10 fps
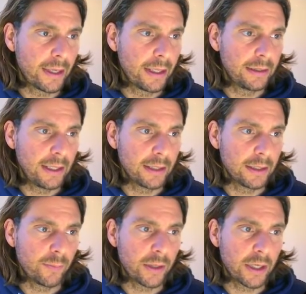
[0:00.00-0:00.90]
take the
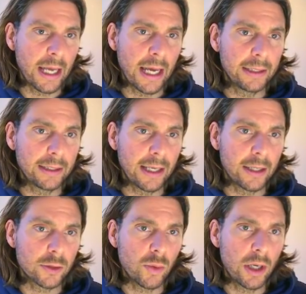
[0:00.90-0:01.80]
hat
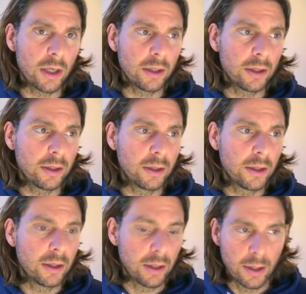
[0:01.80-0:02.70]
as well,
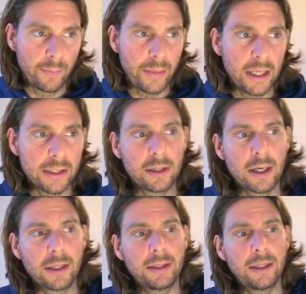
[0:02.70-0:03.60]
paste it
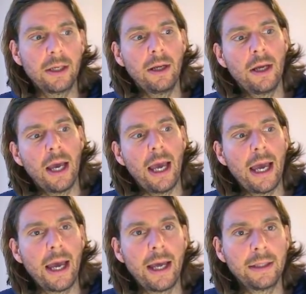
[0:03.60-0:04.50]
right here,
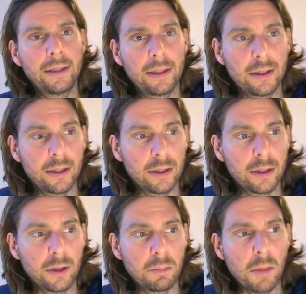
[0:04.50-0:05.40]
and
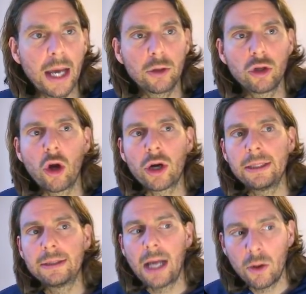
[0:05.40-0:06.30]
I could already
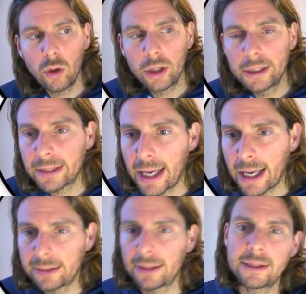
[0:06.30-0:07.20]
download it
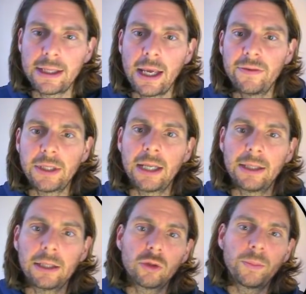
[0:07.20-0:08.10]
and save it, and
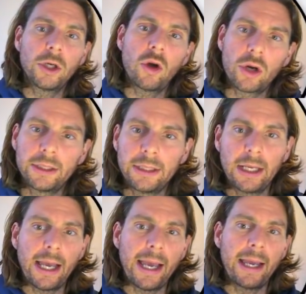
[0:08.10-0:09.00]
that could be already
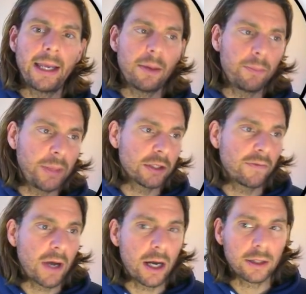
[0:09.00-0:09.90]
a piece of
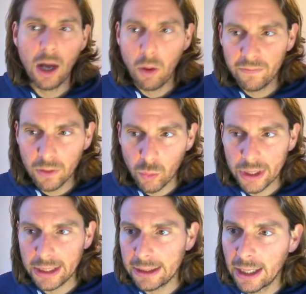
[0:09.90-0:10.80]
art. However, we
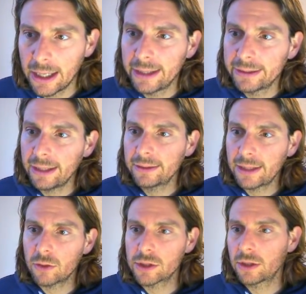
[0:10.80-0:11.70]
need
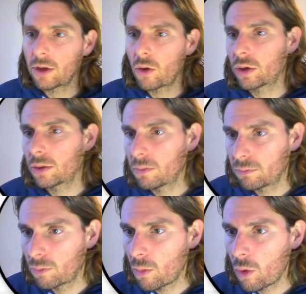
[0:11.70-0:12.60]
10,000 or
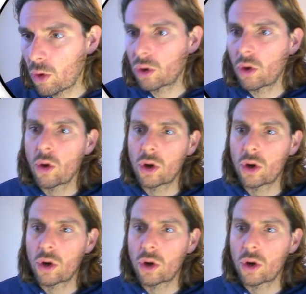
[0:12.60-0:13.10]
more or